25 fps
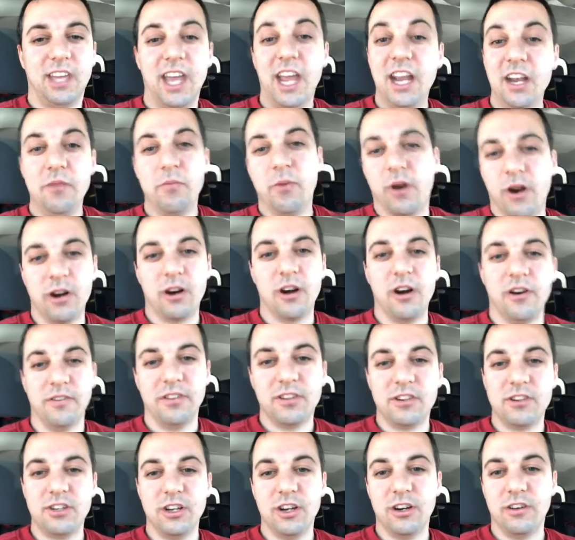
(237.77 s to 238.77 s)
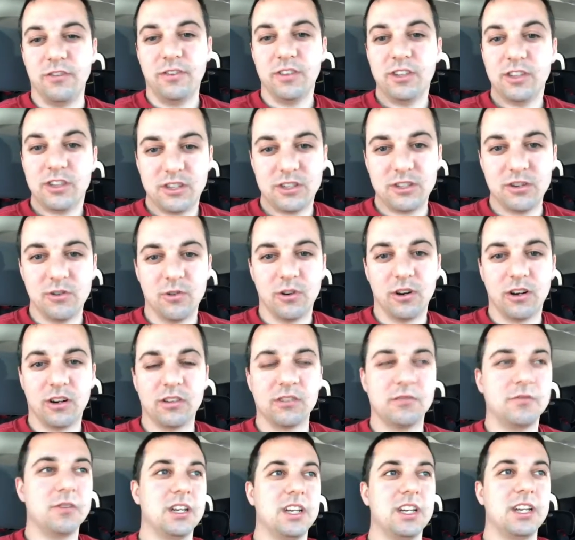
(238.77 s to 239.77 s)
candy bar off the shelf at the
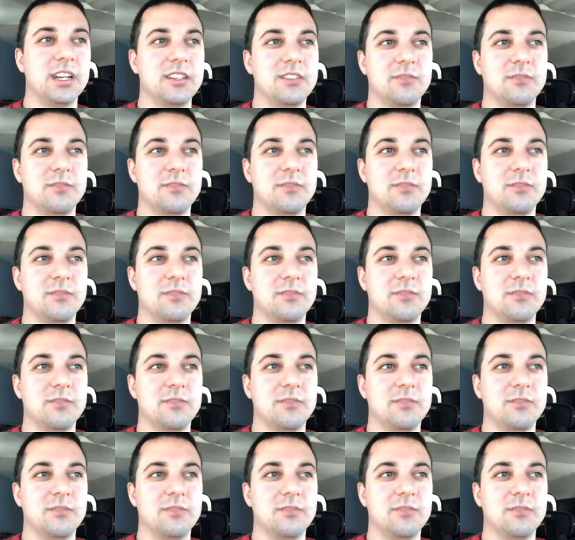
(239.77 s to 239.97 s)
store, because